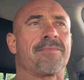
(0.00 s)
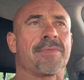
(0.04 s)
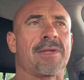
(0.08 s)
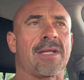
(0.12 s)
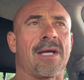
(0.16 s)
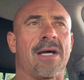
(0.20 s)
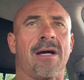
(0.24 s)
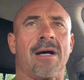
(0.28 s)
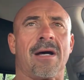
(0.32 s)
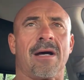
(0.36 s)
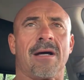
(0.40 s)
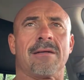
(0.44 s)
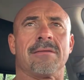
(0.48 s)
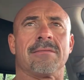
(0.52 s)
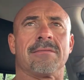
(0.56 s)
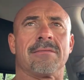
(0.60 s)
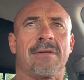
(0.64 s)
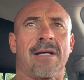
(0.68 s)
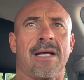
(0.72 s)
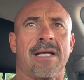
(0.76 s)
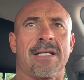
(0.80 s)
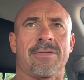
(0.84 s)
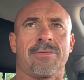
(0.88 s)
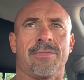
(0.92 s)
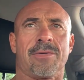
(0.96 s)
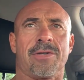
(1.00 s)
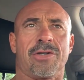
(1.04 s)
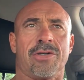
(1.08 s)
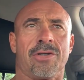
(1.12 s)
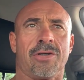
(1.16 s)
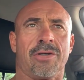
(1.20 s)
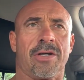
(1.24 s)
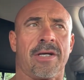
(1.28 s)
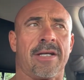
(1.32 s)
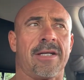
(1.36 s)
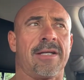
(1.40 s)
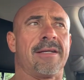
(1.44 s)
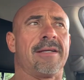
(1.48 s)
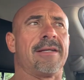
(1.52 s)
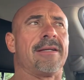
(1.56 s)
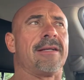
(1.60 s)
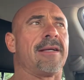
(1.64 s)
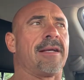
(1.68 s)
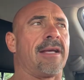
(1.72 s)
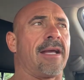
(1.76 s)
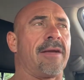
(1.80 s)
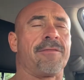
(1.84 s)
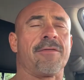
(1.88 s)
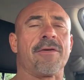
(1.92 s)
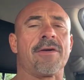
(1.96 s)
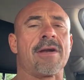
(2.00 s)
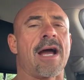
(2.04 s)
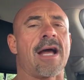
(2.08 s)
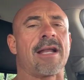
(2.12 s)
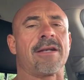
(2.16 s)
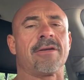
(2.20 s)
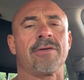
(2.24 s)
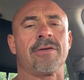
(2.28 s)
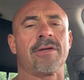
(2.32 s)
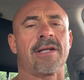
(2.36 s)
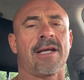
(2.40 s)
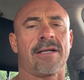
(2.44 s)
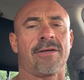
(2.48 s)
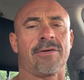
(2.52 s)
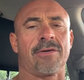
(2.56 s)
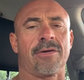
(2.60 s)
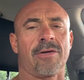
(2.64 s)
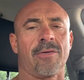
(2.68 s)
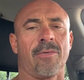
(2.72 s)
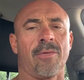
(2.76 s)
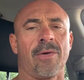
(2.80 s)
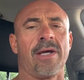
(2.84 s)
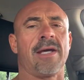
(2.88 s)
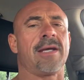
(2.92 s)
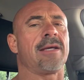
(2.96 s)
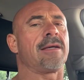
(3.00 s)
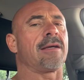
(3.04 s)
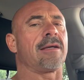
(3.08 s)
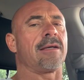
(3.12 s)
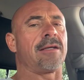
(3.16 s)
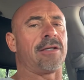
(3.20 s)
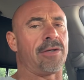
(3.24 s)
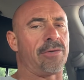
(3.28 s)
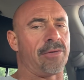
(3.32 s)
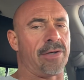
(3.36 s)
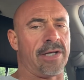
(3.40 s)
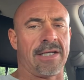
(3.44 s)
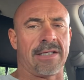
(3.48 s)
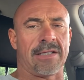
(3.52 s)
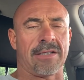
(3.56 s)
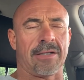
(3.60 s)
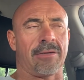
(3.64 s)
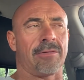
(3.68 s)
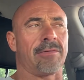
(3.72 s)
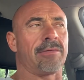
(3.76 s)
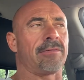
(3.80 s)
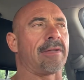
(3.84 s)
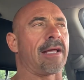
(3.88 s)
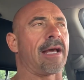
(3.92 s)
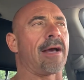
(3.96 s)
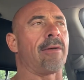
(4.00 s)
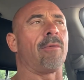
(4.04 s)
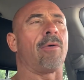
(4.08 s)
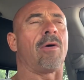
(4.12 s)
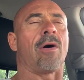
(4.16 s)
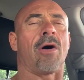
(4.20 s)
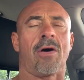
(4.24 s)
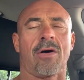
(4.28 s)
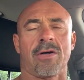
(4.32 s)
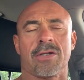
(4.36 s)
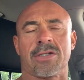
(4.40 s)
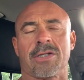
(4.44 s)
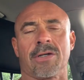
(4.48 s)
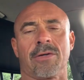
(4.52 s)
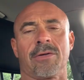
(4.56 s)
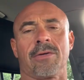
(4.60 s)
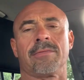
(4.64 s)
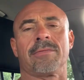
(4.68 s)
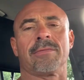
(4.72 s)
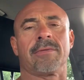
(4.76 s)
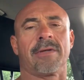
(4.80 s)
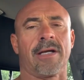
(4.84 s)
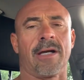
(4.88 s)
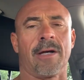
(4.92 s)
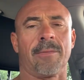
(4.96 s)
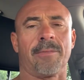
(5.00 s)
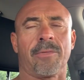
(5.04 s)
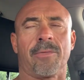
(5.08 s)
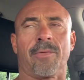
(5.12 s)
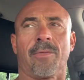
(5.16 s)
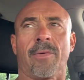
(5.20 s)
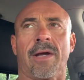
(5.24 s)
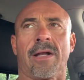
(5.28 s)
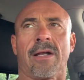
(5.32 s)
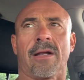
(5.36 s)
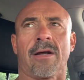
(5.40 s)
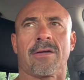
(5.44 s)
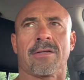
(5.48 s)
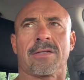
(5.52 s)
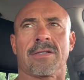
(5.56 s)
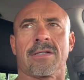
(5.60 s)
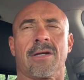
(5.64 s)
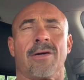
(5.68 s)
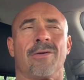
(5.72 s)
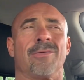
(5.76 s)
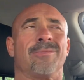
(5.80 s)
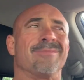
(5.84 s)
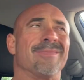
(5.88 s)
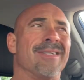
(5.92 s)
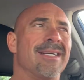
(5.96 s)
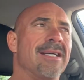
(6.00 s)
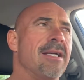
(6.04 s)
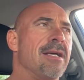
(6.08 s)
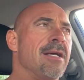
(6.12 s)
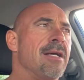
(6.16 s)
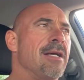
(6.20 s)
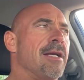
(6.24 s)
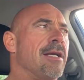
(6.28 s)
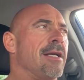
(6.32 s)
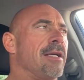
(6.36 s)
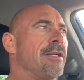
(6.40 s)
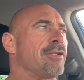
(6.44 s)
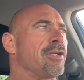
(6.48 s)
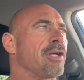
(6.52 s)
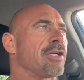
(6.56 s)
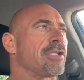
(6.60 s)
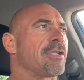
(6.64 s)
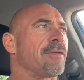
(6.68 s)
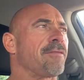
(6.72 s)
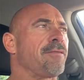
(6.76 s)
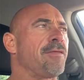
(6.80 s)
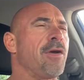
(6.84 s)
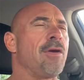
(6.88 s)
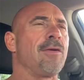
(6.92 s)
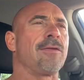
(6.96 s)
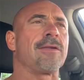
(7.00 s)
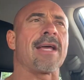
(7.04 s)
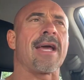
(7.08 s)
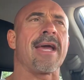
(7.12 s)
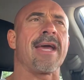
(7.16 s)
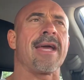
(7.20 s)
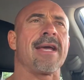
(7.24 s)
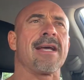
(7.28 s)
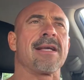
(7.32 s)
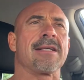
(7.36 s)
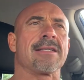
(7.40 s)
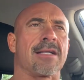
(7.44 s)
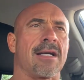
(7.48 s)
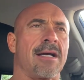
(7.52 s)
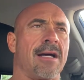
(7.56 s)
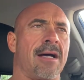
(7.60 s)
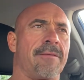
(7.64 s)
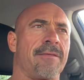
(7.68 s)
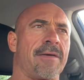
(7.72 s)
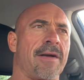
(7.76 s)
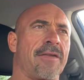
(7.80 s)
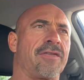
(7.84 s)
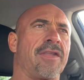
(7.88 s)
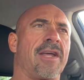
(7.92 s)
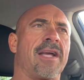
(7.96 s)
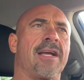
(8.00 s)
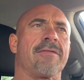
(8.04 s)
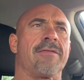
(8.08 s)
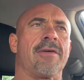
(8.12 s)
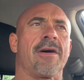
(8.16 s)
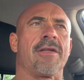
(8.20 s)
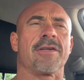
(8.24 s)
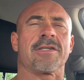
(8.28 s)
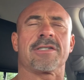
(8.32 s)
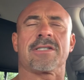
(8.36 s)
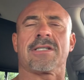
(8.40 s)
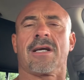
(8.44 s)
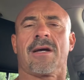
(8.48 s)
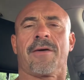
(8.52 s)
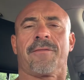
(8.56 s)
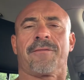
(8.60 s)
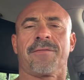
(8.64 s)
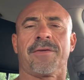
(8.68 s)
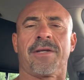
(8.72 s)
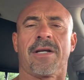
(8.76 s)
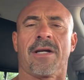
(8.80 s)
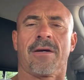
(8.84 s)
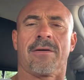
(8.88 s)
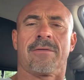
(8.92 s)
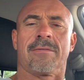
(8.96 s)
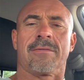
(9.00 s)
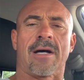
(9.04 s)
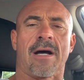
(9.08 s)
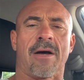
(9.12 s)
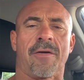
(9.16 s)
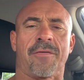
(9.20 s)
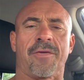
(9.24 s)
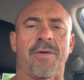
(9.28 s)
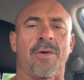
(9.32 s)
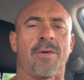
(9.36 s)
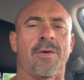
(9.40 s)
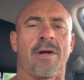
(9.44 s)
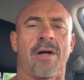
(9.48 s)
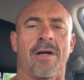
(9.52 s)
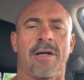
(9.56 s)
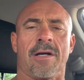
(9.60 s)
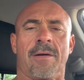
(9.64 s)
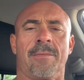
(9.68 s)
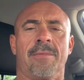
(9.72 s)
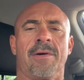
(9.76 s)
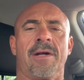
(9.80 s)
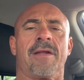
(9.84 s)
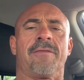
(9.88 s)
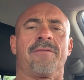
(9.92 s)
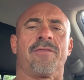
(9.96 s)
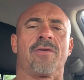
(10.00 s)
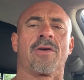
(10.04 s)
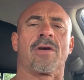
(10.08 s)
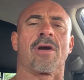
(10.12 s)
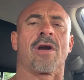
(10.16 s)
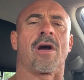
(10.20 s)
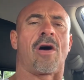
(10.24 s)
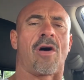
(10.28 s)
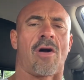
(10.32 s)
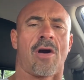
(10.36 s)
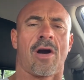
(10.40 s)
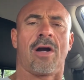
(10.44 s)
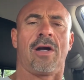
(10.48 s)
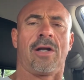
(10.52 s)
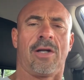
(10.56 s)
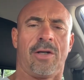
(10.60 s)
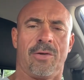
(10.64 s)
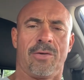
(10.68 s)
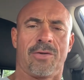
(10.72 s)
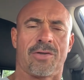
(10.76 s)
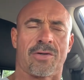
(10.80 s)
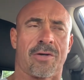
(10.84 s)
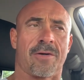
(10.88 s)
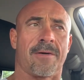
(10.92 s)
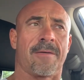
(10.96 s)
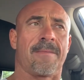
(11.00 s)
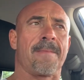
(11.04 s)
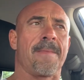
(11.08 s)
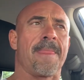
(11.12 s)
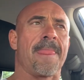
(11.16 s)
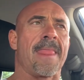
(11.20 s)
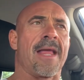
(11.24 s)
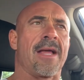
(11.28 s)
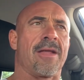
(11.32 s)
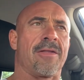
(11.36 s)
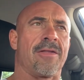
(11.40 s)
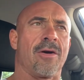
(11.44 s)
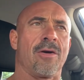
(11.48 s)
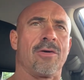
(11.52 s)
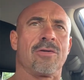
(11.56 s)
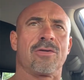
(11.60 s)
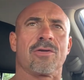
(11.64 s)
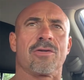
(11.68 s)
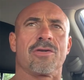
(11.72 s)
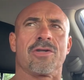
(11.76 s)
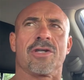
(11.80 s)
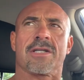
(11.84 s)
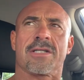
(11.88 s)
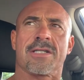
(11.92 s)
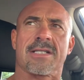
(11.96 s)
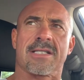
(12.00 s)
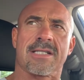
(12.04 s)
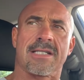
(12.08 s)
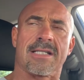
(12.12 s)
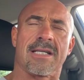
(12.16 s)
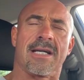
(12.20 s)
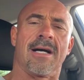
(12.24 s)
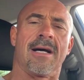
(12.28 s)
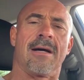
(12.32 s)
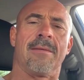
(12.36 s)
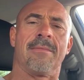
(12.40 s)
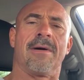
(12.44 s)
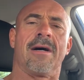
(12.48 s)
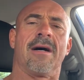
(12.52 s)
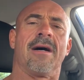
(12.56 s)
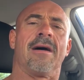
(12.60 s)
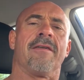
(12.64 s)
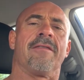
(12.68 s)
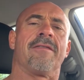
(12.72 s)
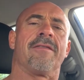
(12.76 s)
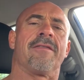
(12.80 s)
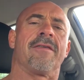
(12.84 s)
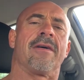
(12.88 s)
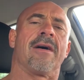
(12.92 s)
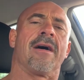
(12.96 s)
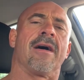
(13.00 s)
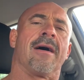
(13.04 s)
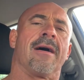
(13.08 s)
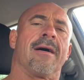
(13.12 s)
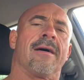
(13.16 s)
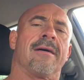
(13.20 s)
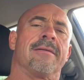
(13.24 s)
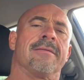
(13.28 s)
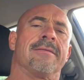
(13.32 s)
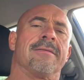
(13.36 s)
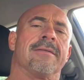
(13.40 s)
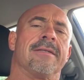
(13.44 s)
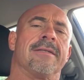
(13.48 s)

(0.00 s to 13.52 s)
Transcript: as we should. If you're not doing that during the week, you need to. That will also help with weight loss. So just a few things. If I think of other stuff, I'll throw it on here. But if you're a hard loser, those are just some of